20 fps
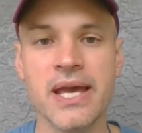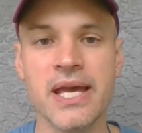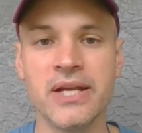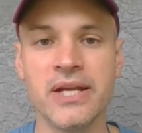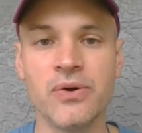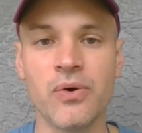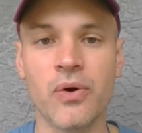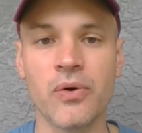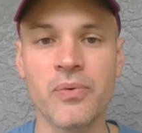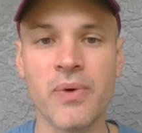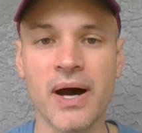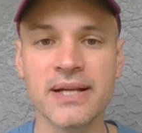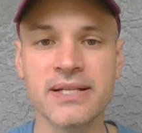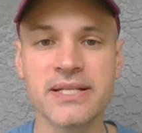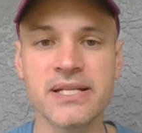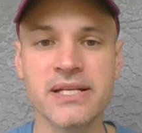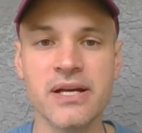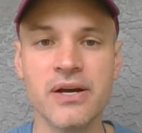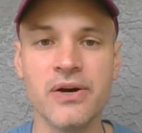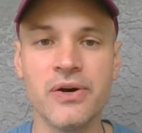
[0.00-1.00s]
In
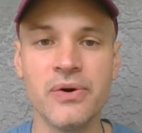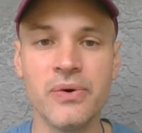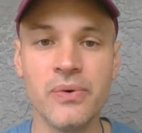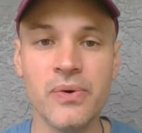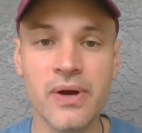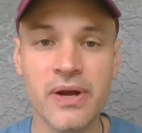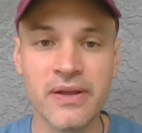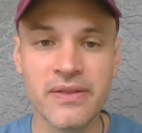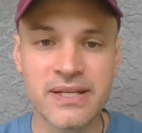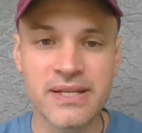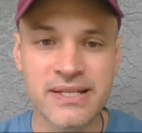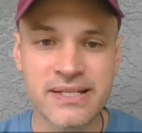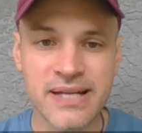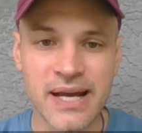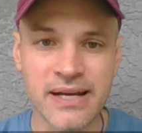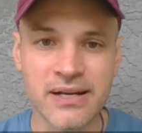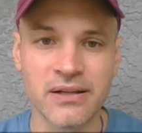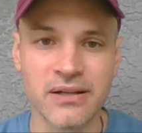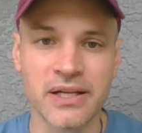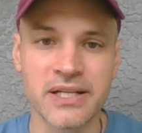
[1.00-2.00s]
oratio, the
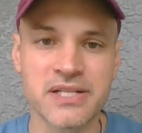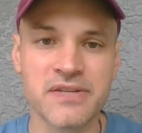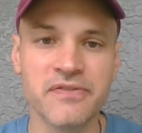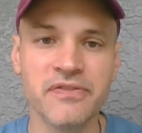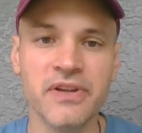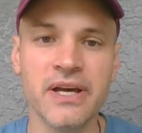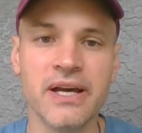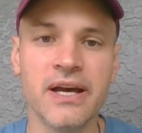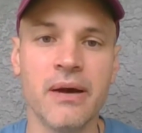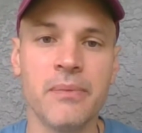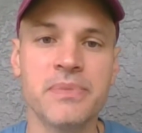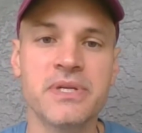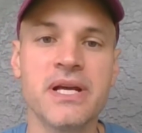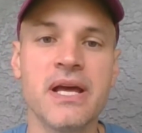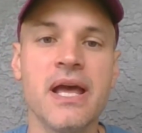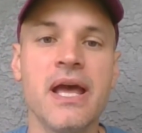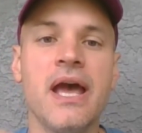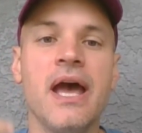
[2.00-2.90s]
cycle is flipped,